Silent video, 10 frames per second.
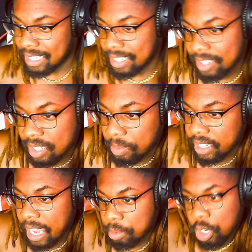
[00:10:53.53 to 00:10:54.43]
Something
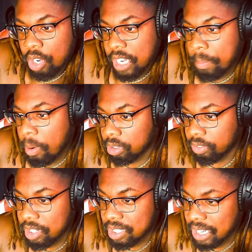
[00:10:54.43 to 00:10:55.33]
came charging at both
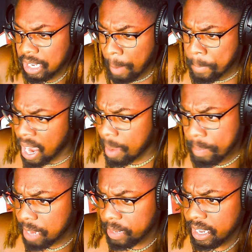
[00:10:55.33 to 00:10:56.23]
of us. A bomb,
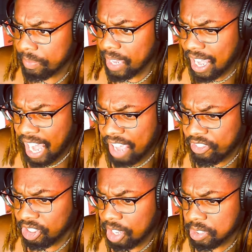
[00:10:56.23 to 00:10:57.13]
maybe? I
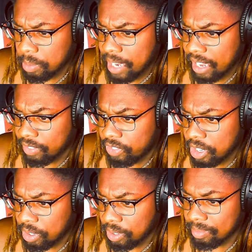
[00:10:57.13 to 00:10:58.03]
fell onto him and I could
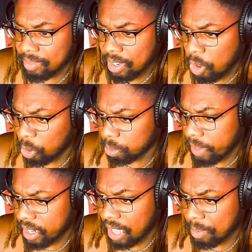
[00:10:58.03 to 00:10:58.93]
feel the cold
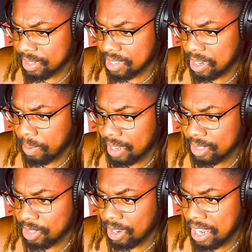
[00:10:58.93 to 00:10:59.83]
metal I was laid upon
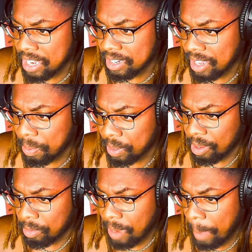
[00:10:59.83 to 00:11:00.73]
start heating up
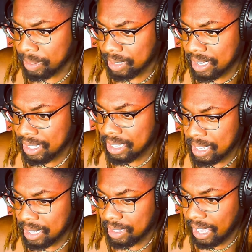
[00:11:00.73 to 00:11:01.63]
rapidly.
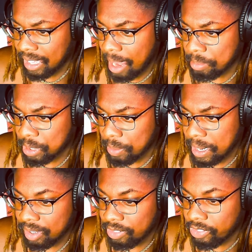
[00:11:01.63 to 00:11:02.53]
They came to
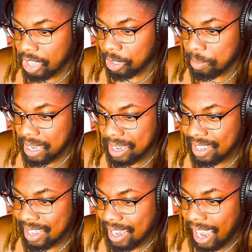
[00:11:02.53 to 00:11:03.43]
me. Follow me,
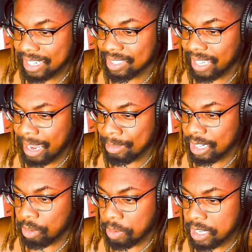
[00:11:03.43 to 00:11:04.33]
I exclaimed as
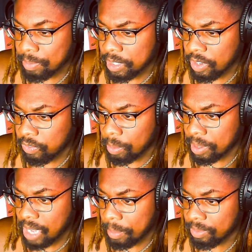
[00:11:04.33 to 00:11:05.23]
I raised myself from on
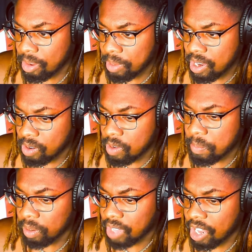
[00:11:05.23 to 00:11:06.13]
top of him. We
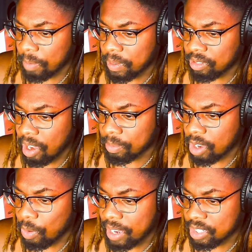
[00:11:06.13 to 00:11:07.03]
both caught up and crept
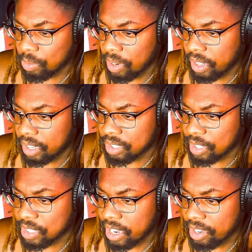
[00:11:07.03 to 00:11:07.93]
our way into one of the
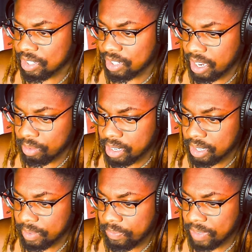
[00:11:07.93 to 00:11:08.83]
untouched areas in the
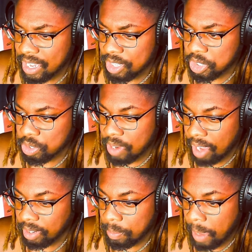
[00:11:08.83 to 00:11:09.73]
arena.
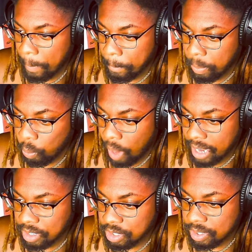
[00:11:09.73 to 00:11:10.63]
Surrounded by
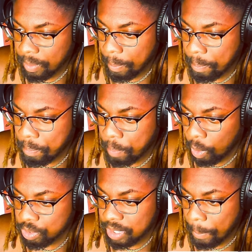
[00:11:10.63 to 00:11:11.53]
wires,
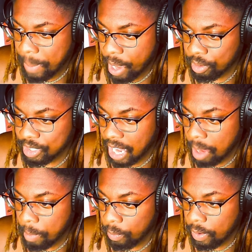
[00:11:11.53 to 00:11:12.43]
bolts, and batteries, I
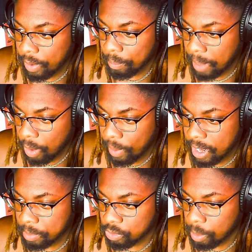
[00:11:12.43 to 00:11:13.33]
made my way
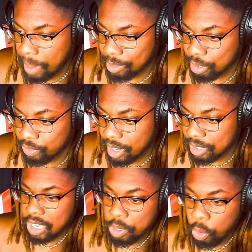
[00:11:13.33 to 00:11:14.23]
up to Ramattra's
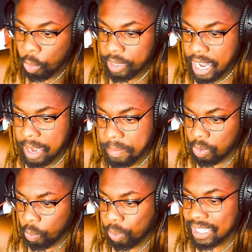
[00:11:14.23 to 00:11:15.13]
face. Your name?
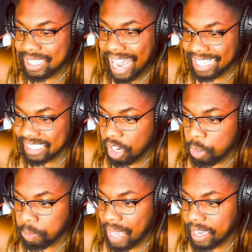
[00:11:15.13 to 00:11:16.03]
What exactly are
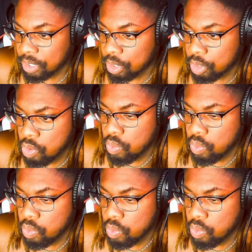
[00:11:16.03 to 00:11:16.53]
you planning to do?